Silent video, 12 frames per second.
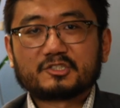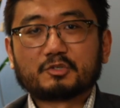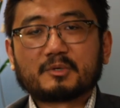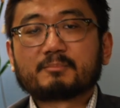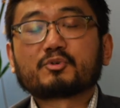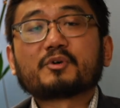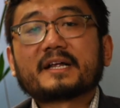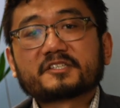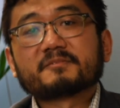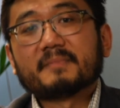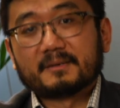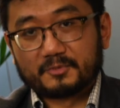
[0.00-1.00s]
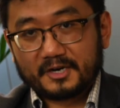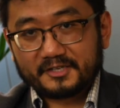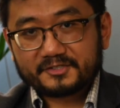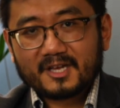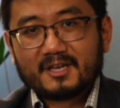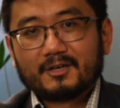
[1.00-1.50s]
to repress
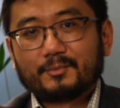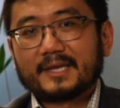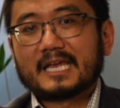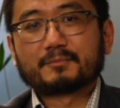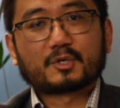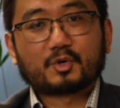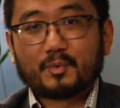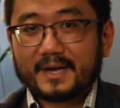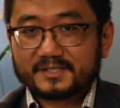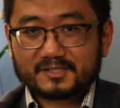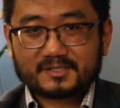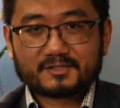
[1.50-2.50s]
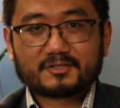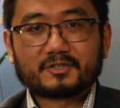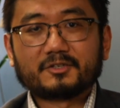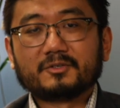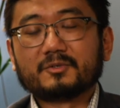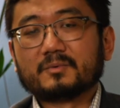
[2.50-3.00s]
memories. We get requests
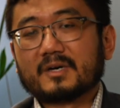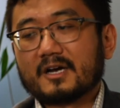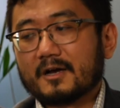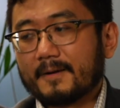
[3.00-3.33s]
to